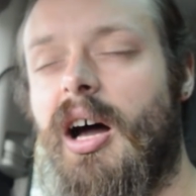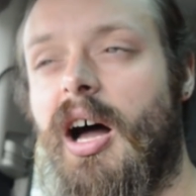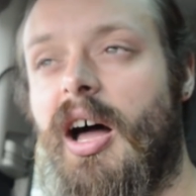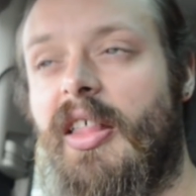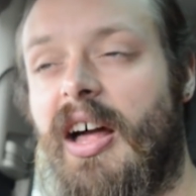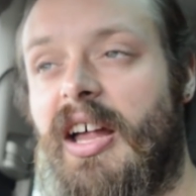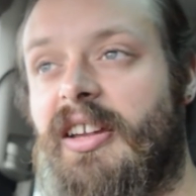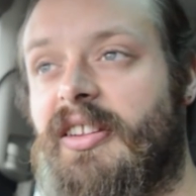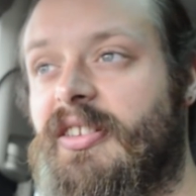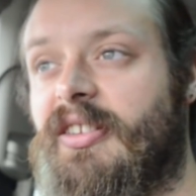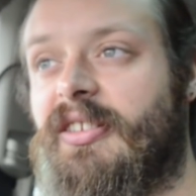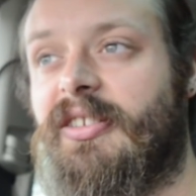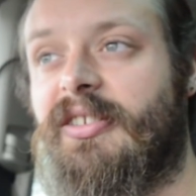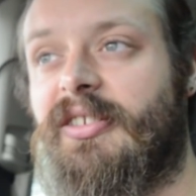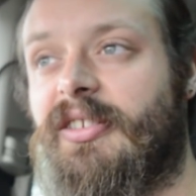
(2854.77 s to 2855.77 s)
And then
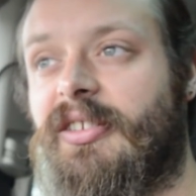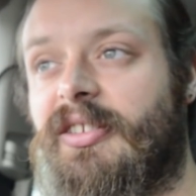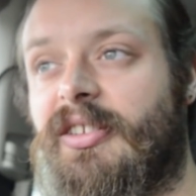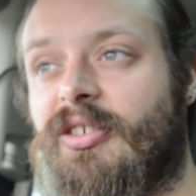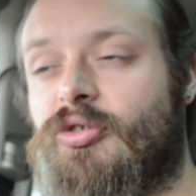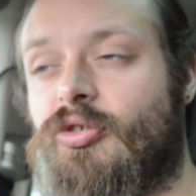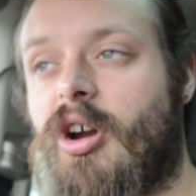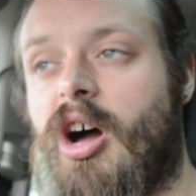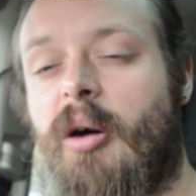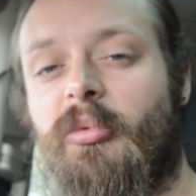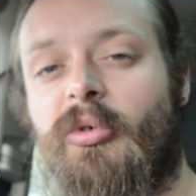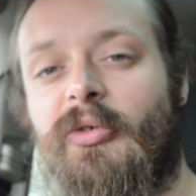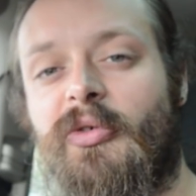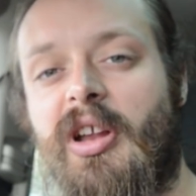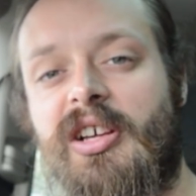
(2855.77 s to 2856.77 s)
the
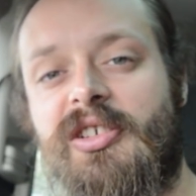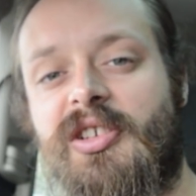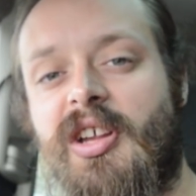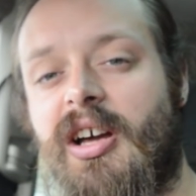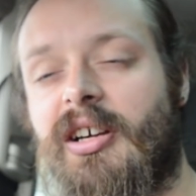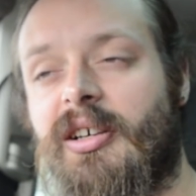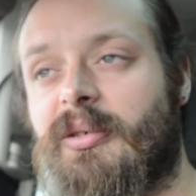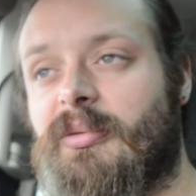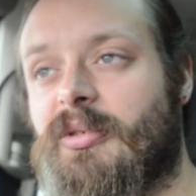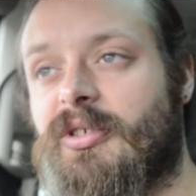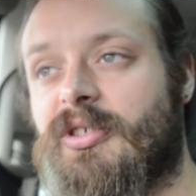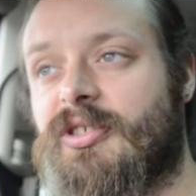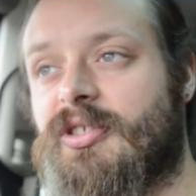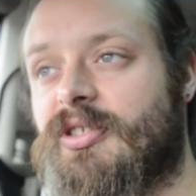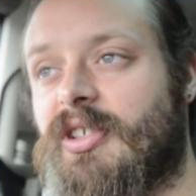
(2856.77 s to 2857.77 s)
drama of last night
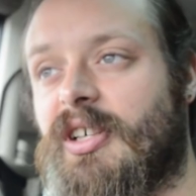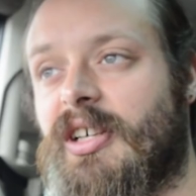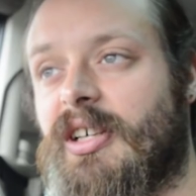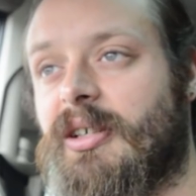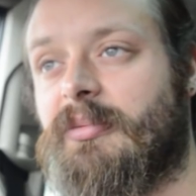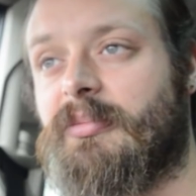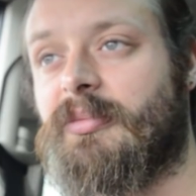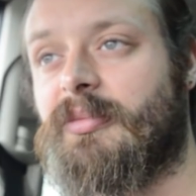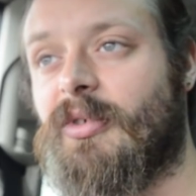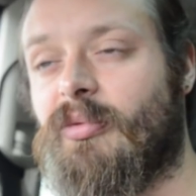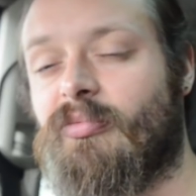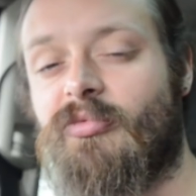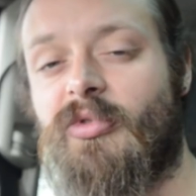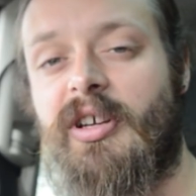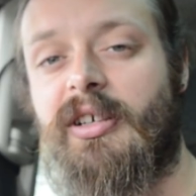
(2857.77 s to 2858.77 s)
was
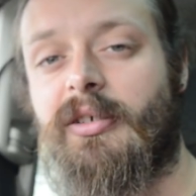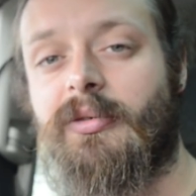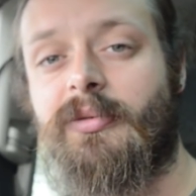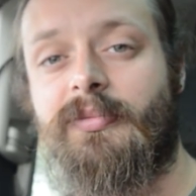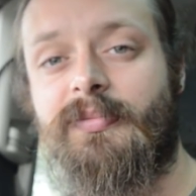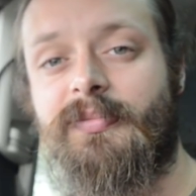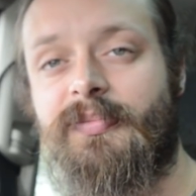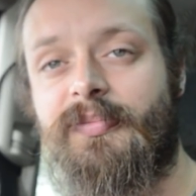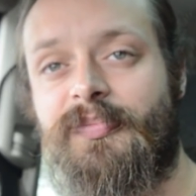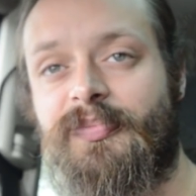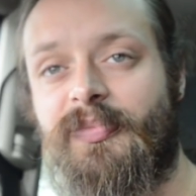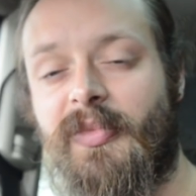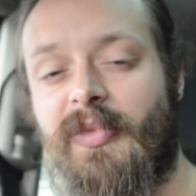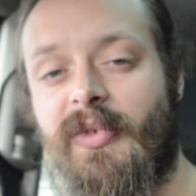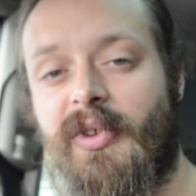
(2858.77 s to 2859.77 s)
unreal.
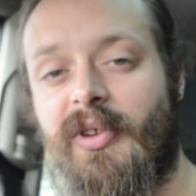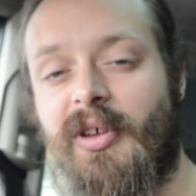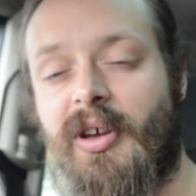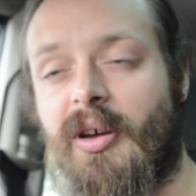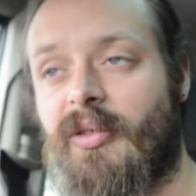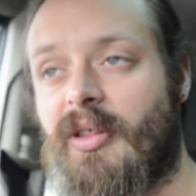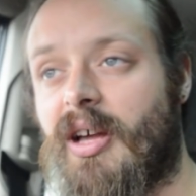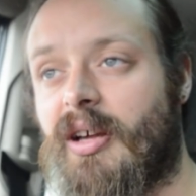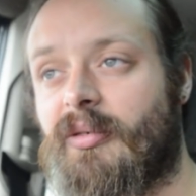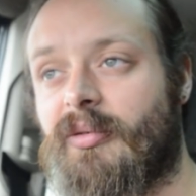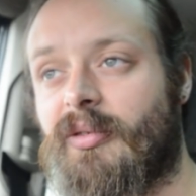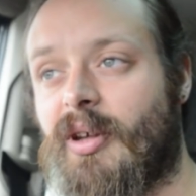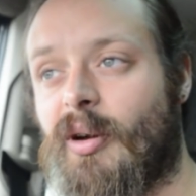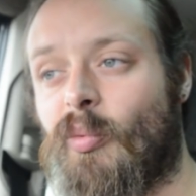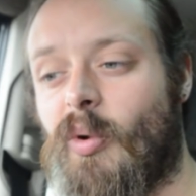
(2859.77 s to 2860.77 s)

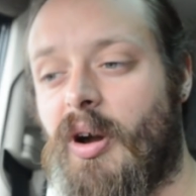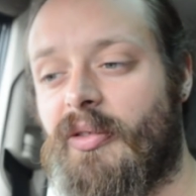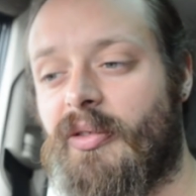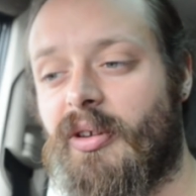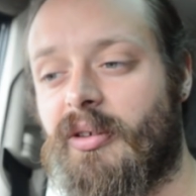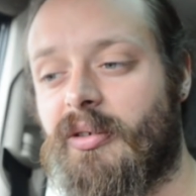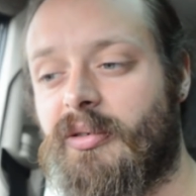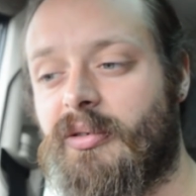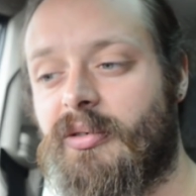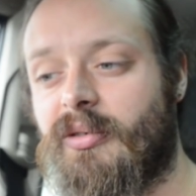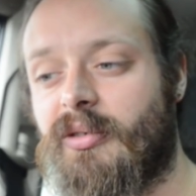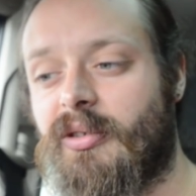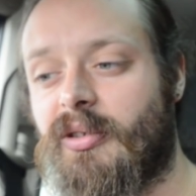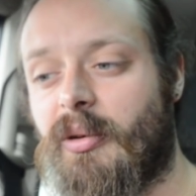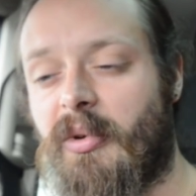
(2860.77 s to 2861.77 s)
That weather.
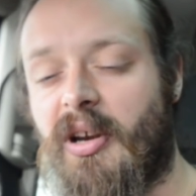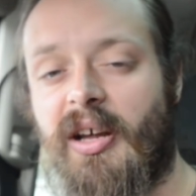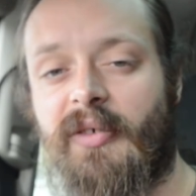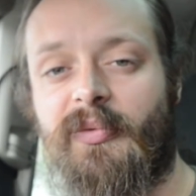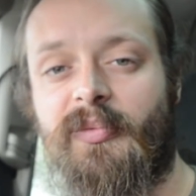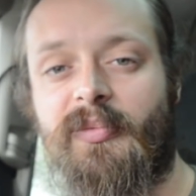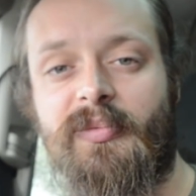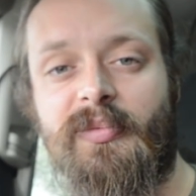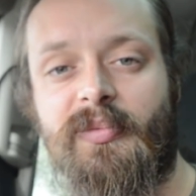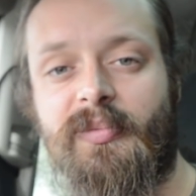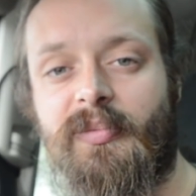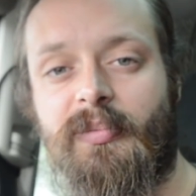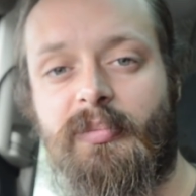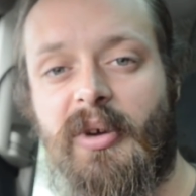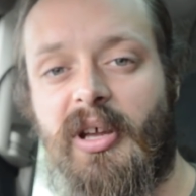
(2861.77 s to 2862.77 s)
I mean, I've
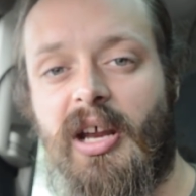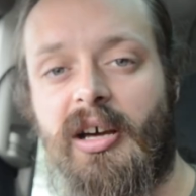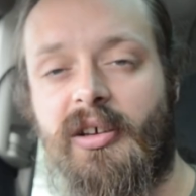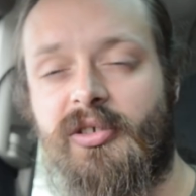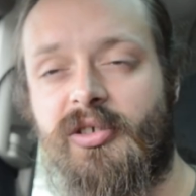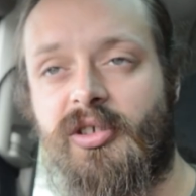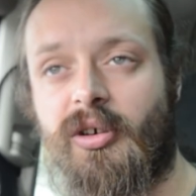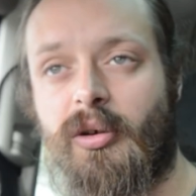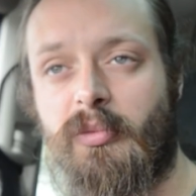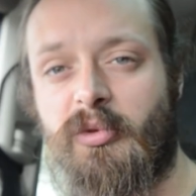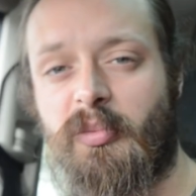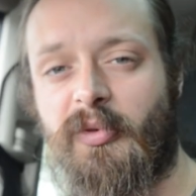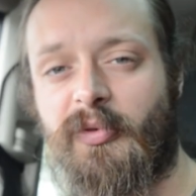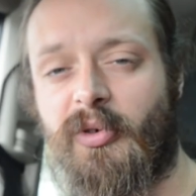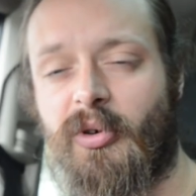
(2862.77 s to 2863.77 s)
been out in storms
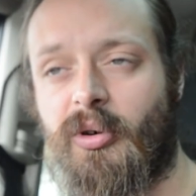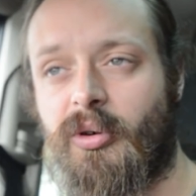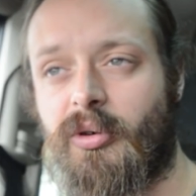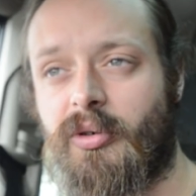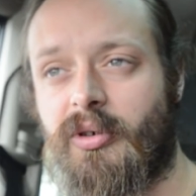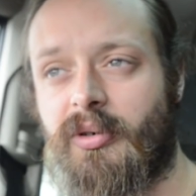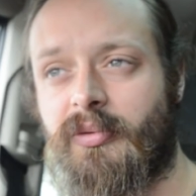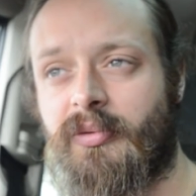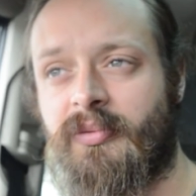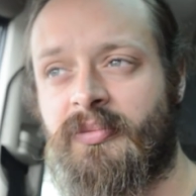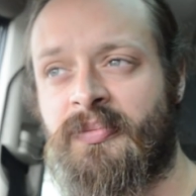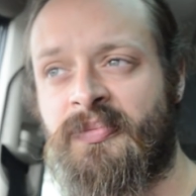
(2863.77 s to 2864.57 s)
before, and